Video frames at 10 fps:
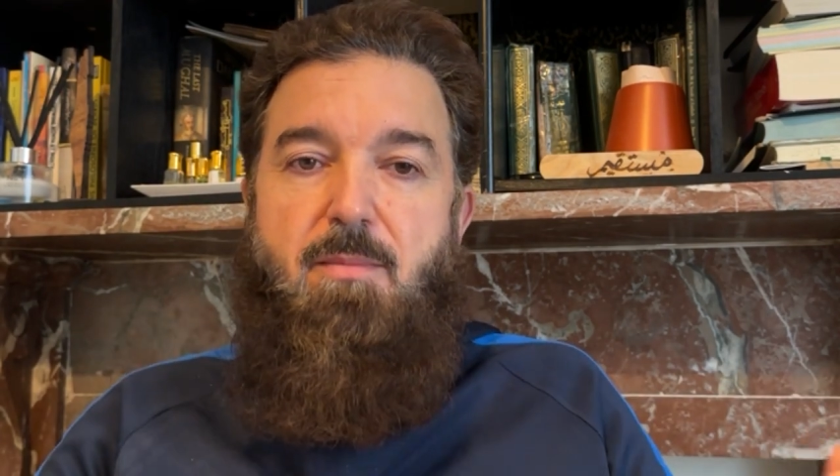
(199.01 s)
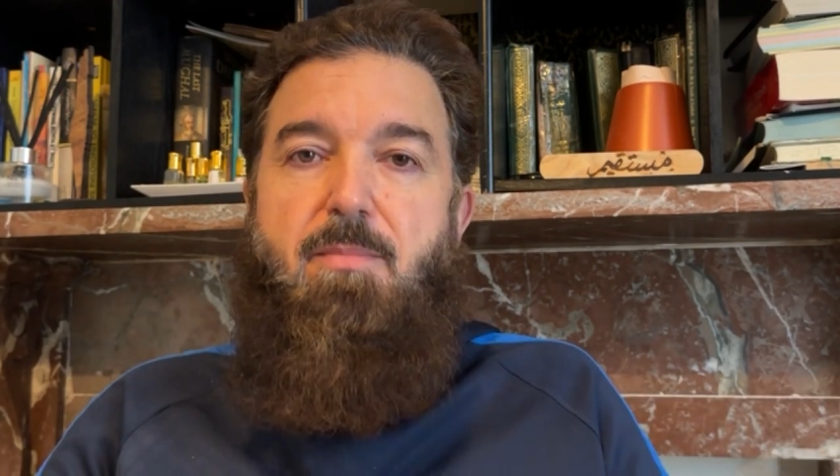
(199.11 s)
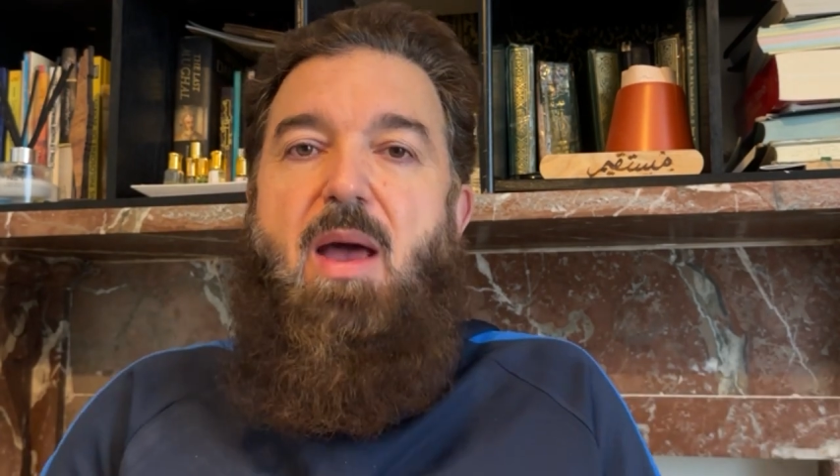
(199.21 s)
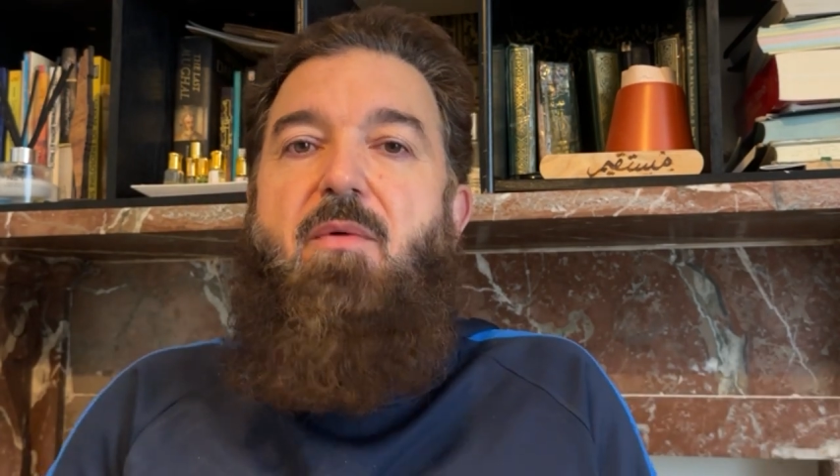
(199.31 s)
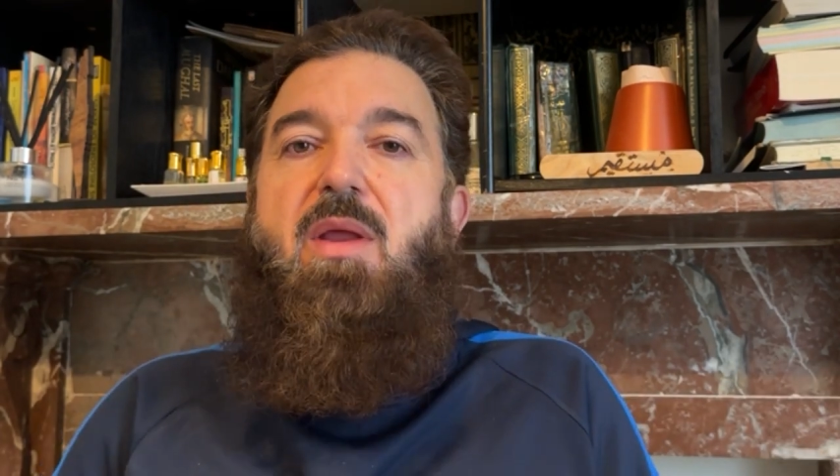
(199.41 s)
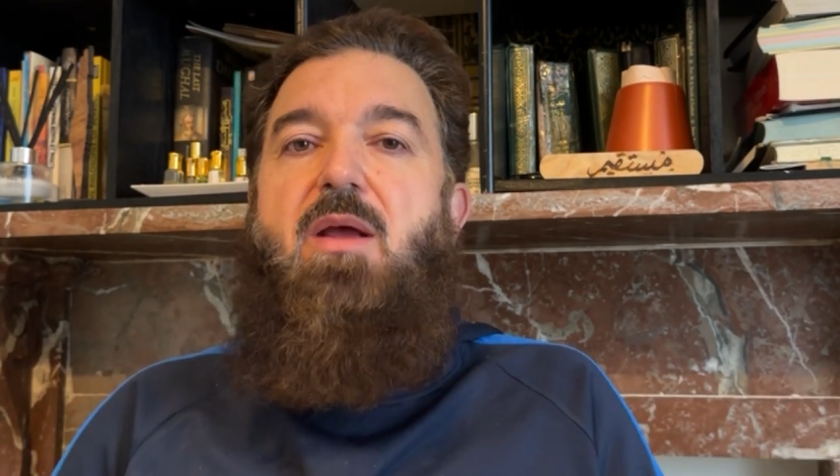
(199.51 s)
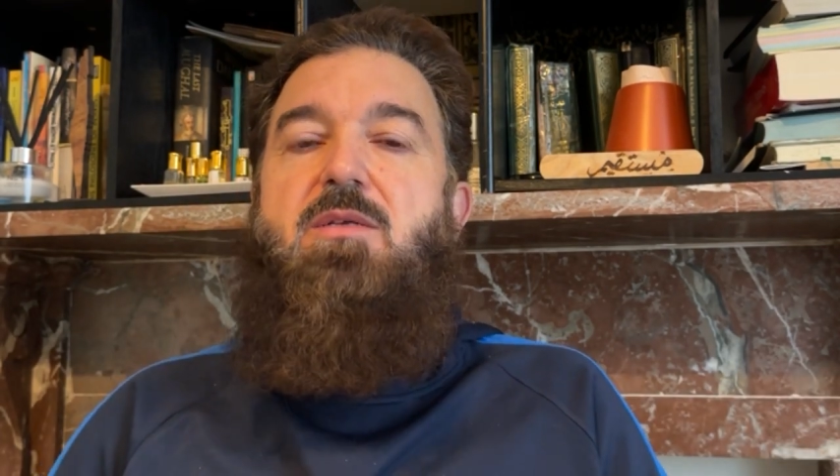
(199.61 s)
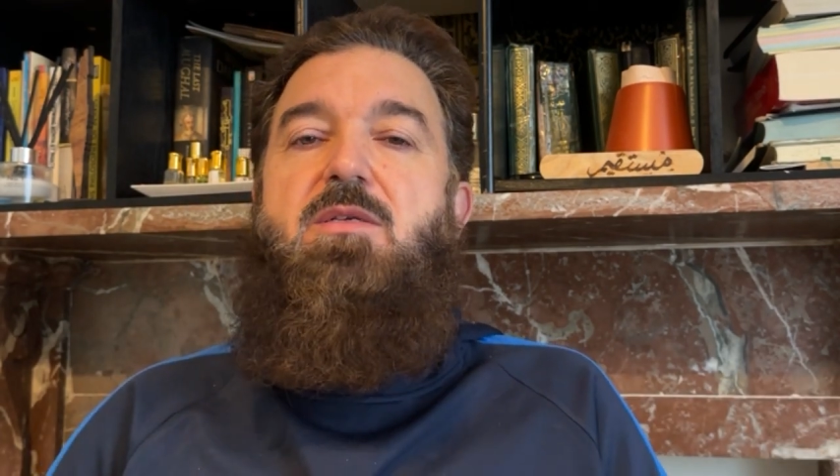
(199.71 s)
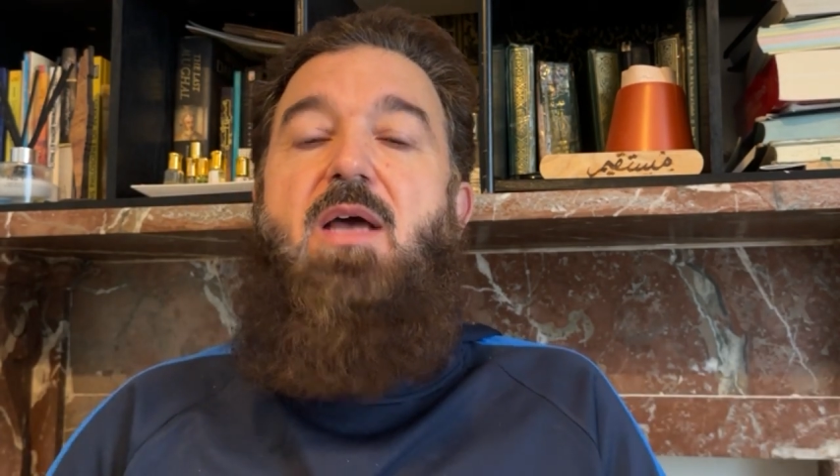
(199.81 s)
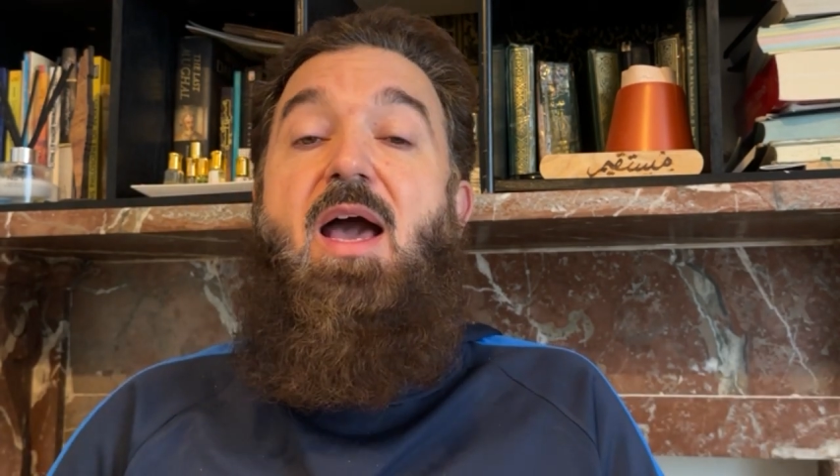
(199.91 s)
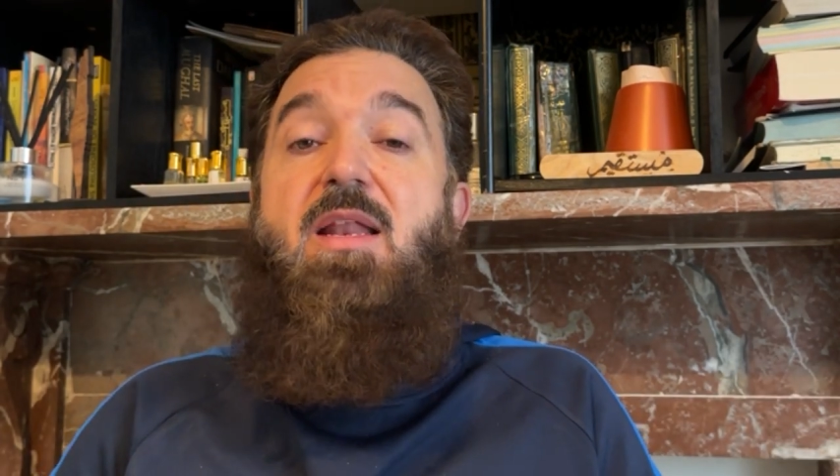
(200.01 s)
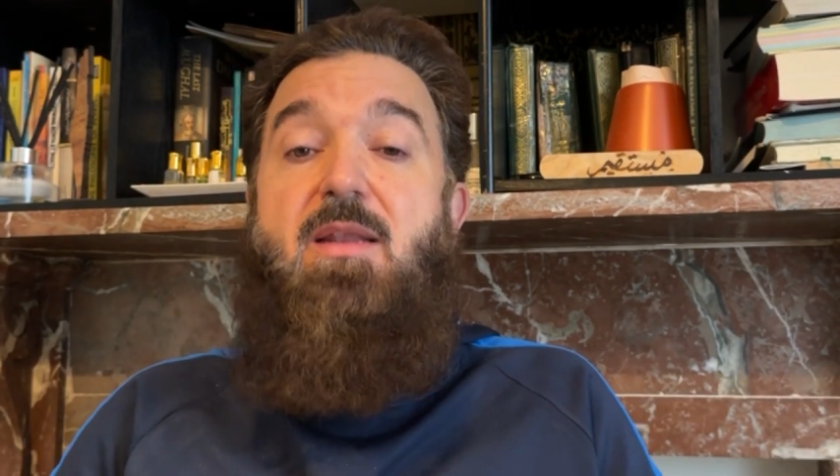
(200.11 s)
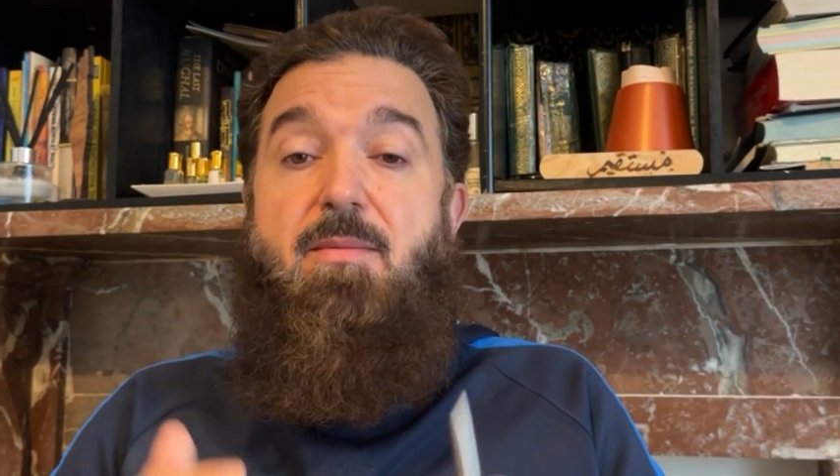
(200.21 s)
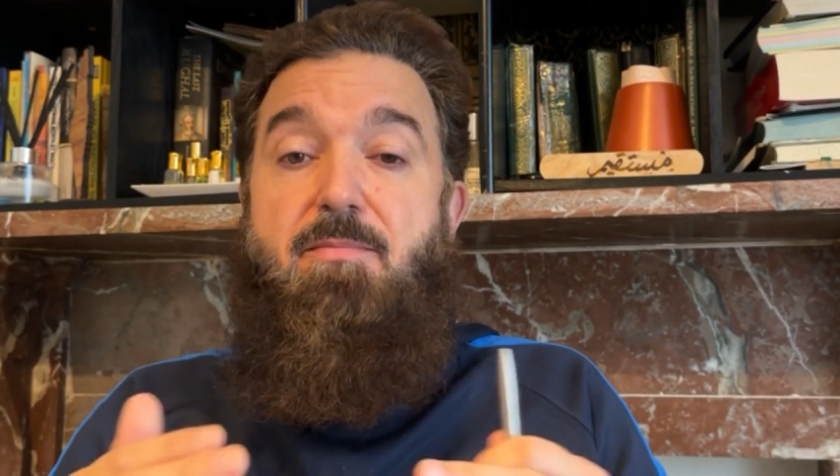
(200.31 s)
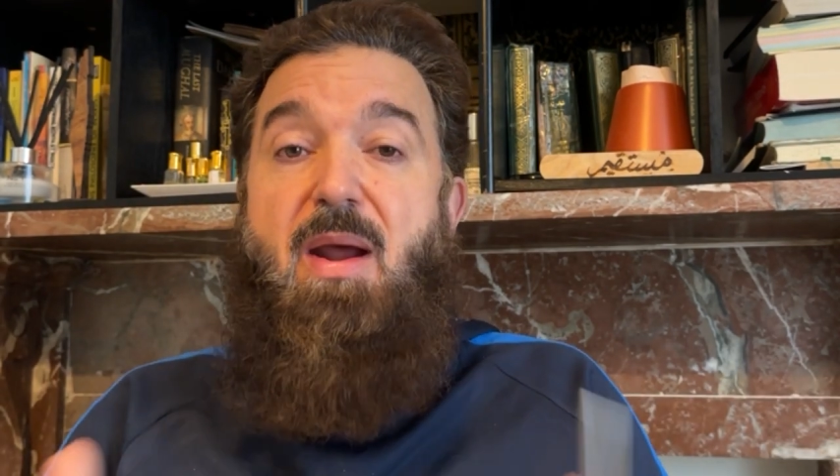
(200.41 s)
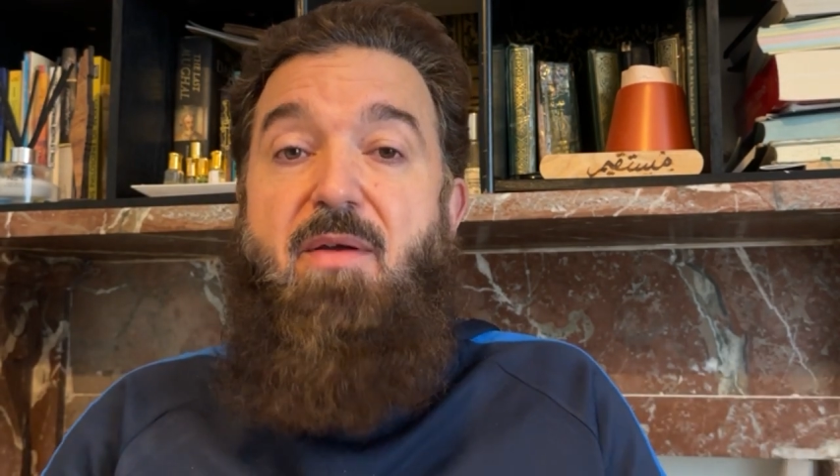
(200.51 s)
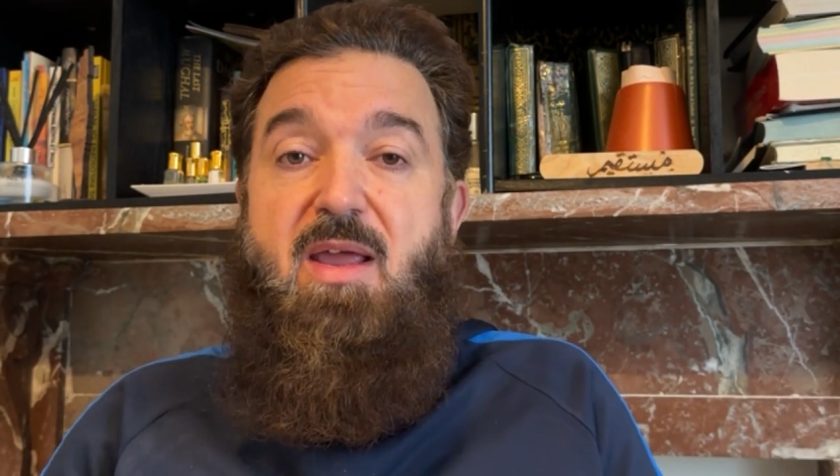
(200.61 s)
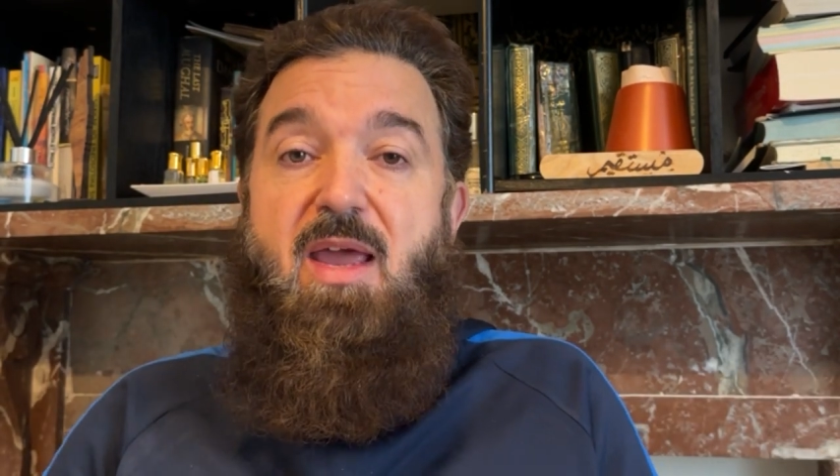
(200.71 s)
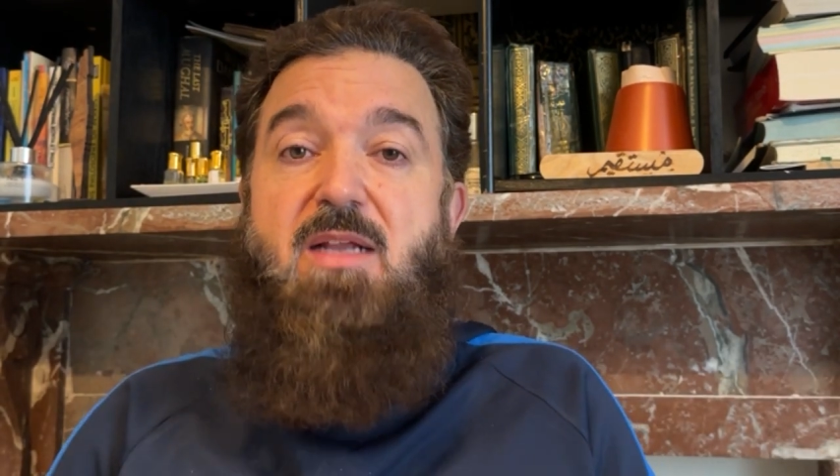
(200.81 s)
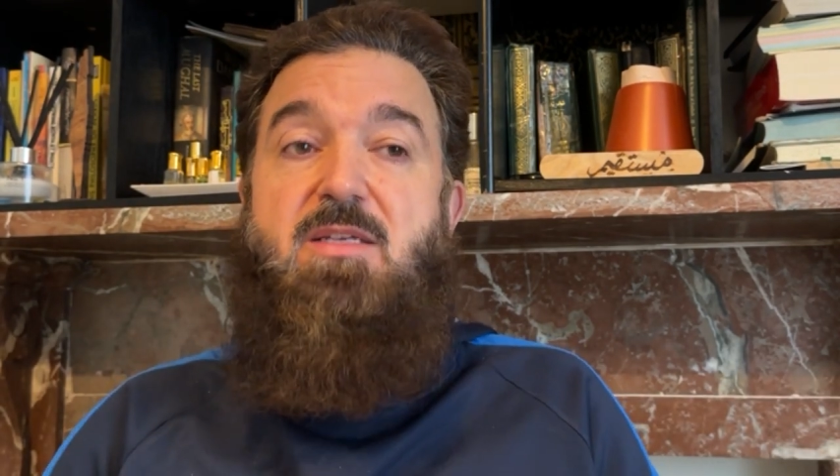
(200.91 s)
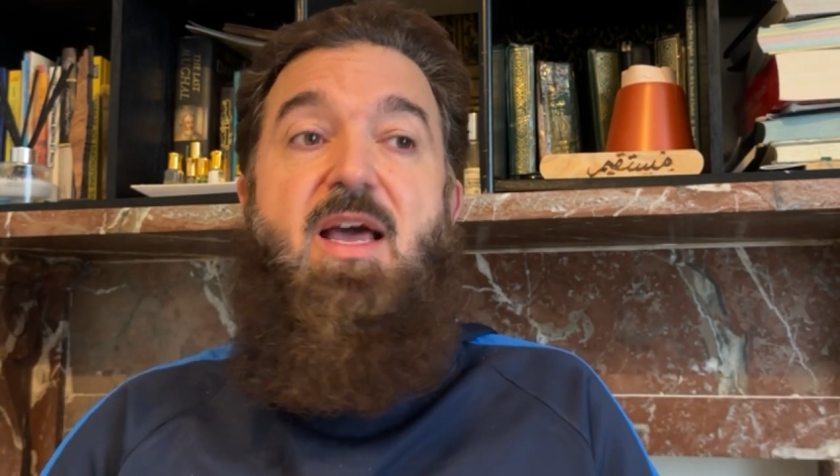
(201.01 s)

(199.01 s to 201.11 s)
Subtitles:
barriers and barricades